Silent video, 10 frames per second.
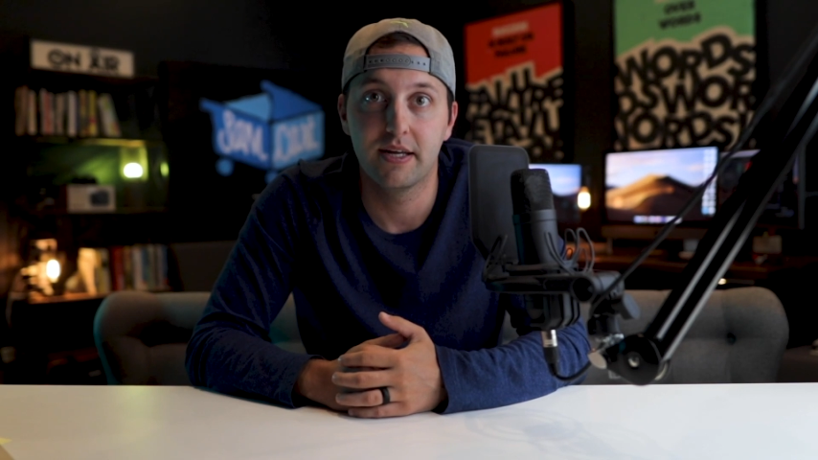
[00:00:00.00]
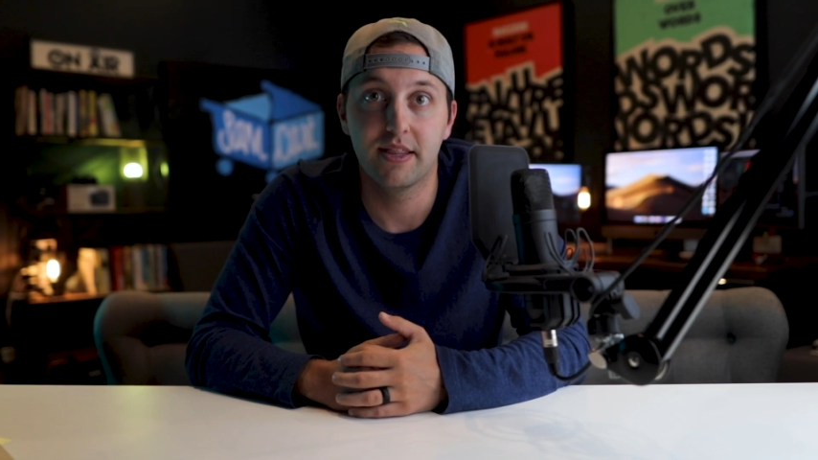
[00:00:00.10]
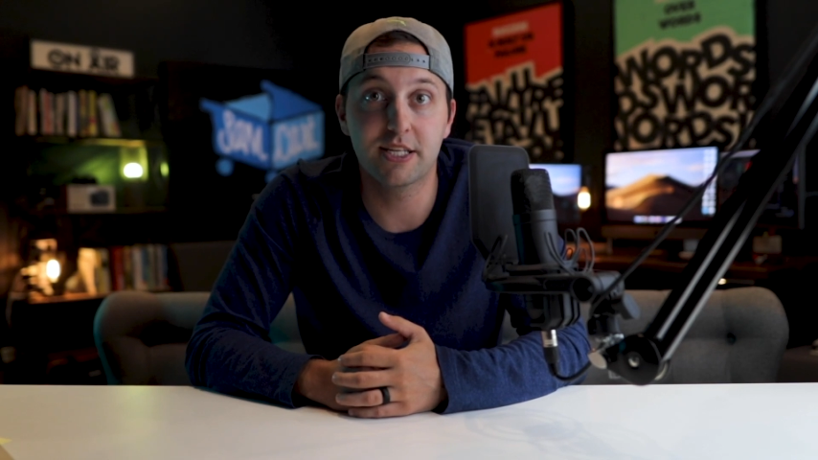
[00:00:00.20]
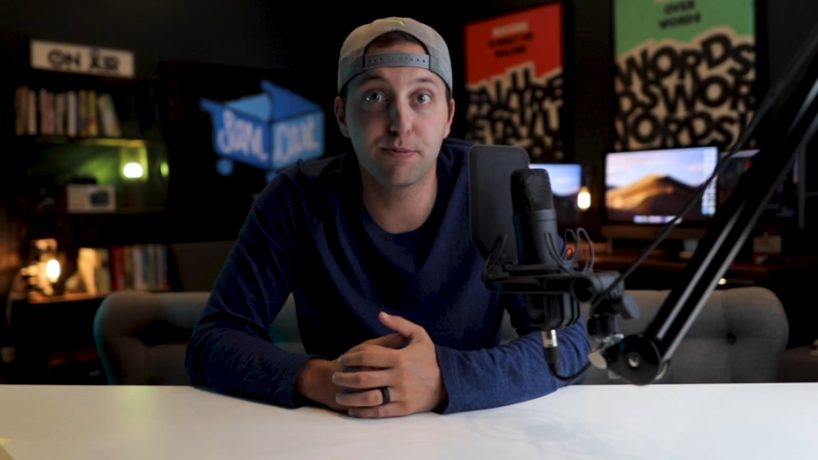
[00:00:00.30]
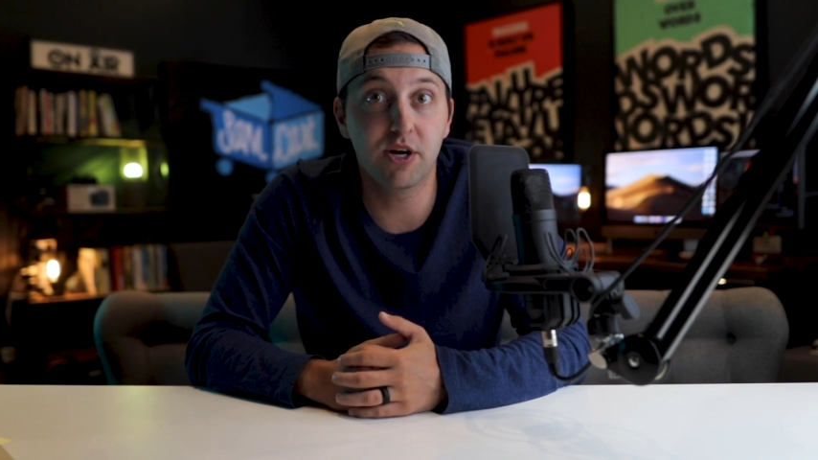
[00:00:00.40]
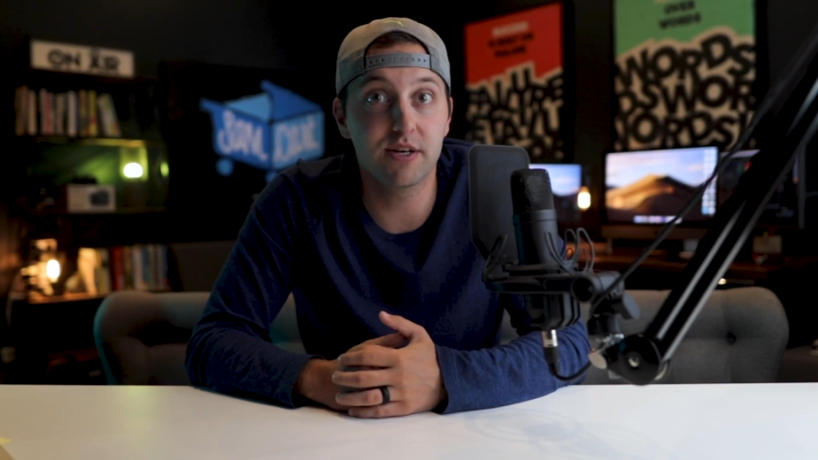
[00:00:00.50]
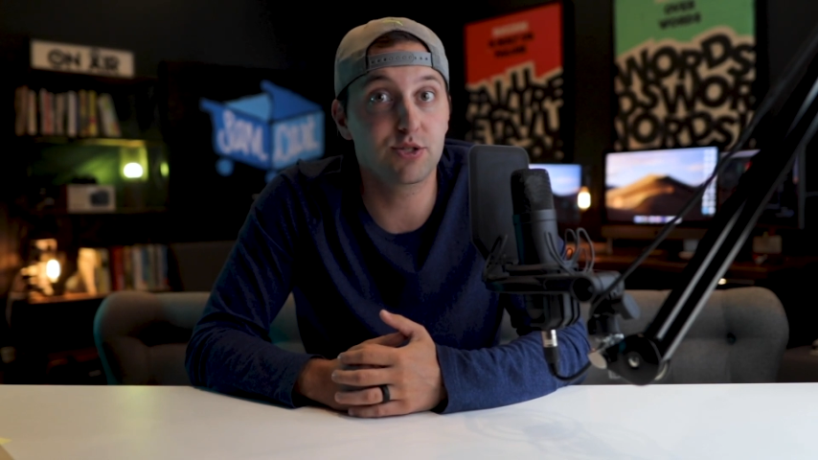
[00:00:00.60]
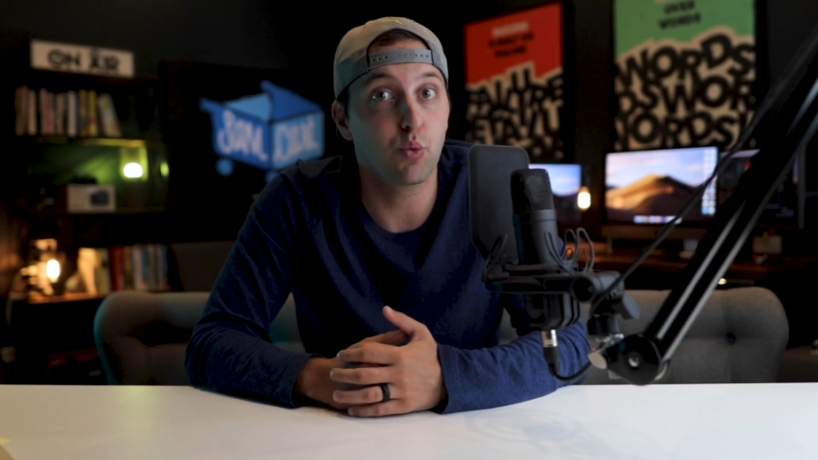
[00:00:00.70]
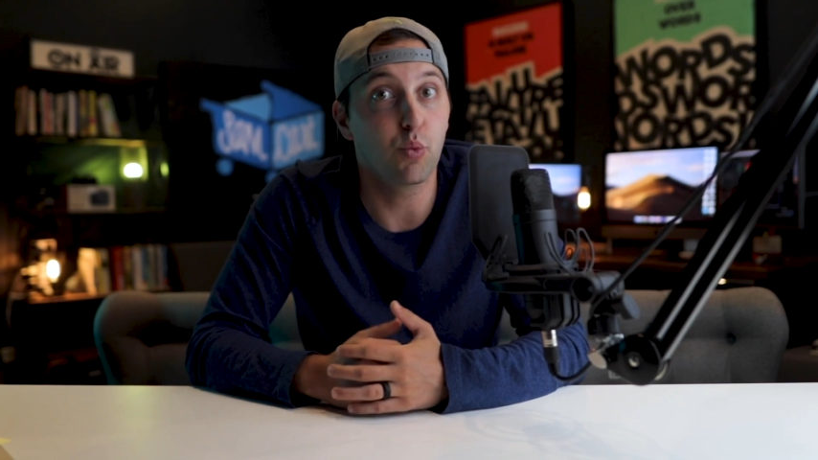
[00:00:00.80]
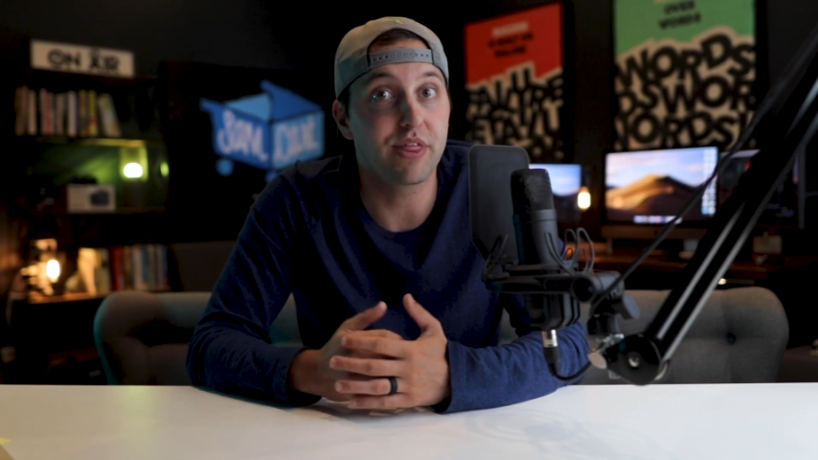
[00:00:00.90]
That's
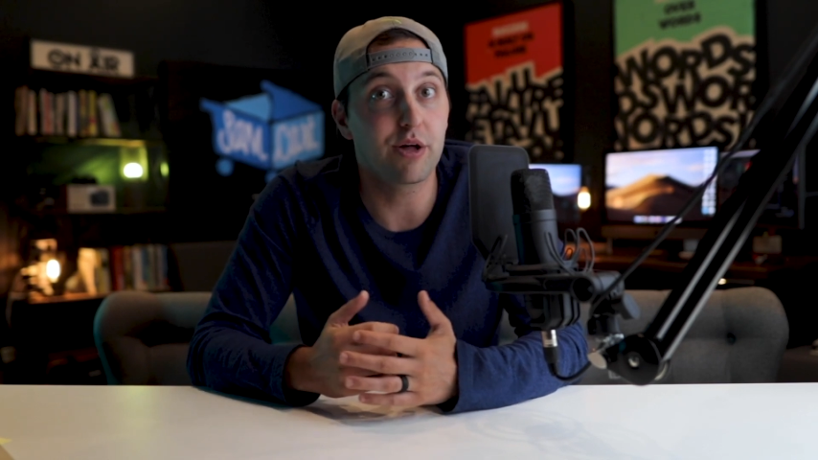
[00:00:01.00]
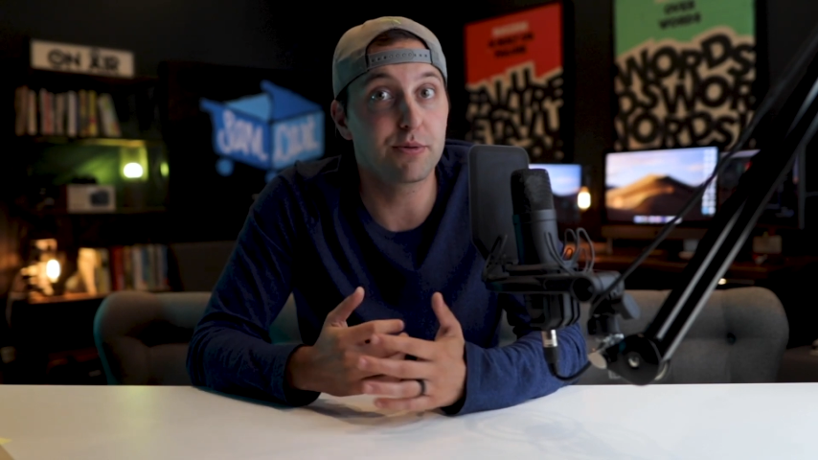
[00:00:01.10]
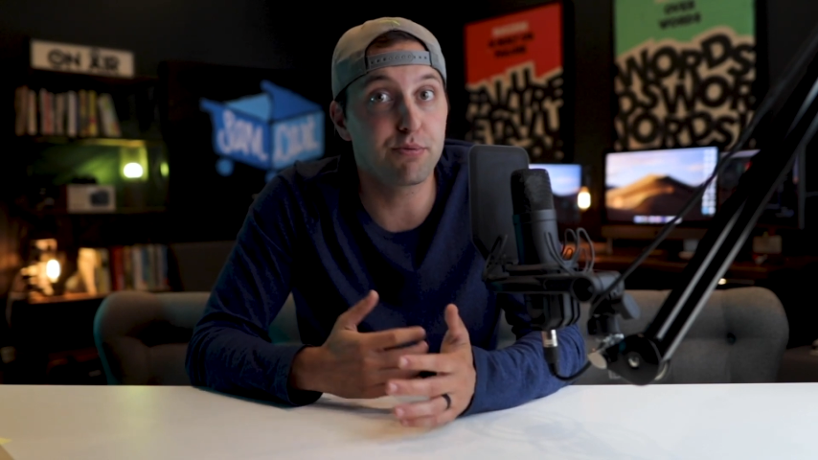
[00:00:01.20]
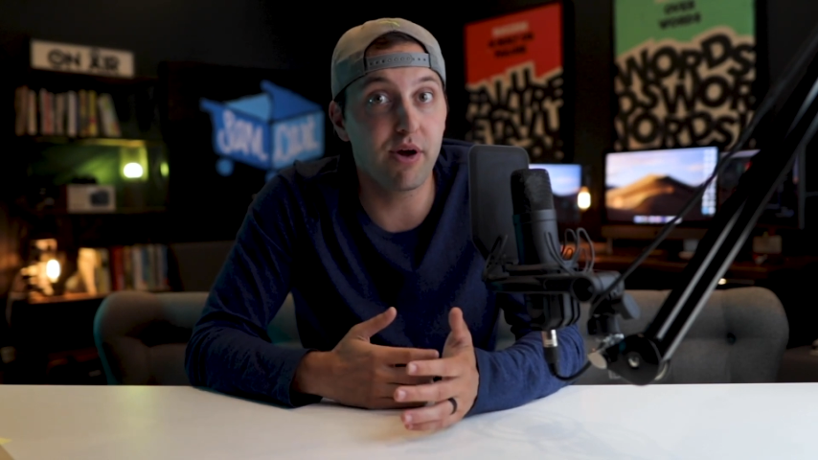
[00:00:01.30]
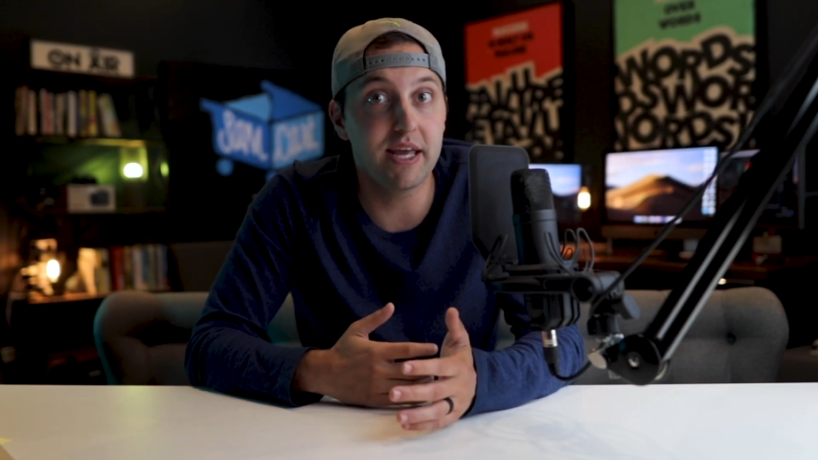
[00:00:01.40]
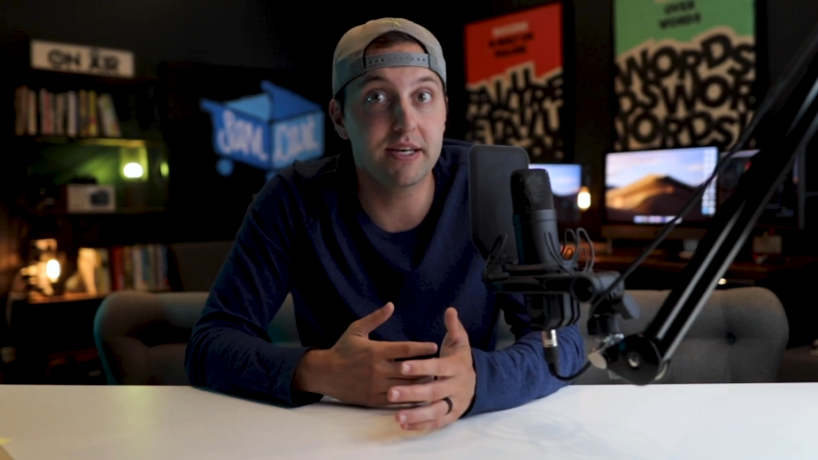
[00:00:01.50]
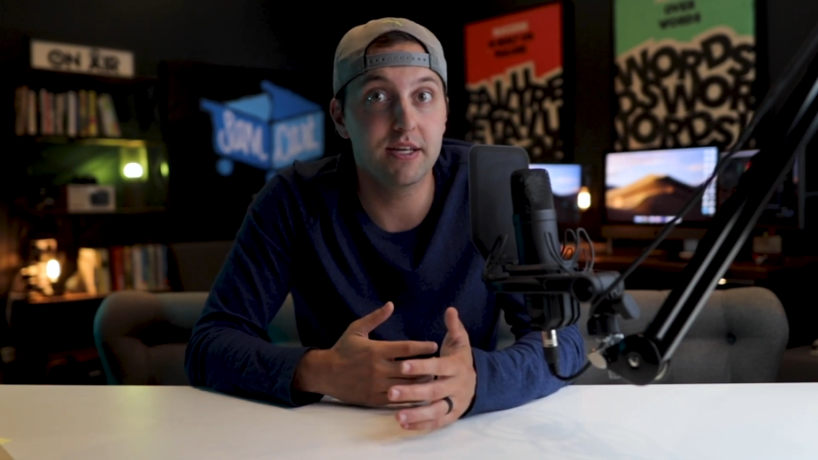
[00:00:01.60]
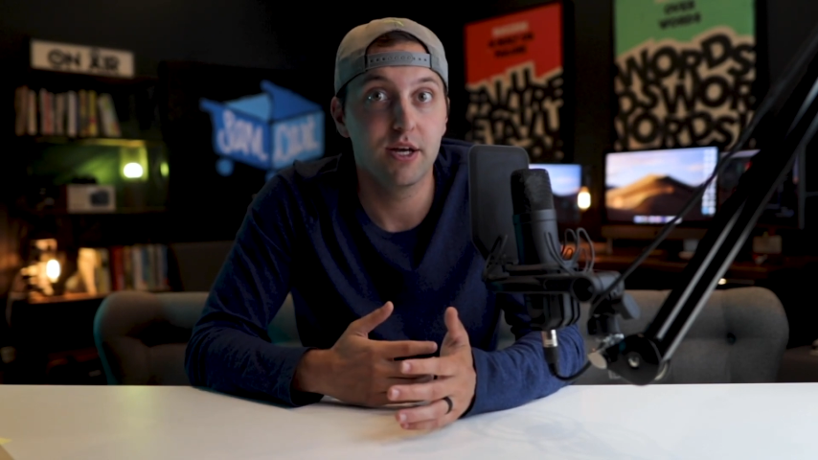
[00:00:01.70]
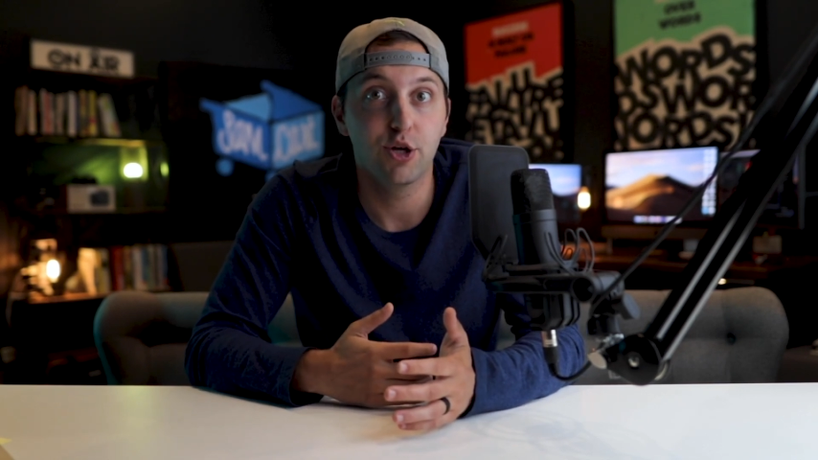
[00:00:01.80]
because without the brand,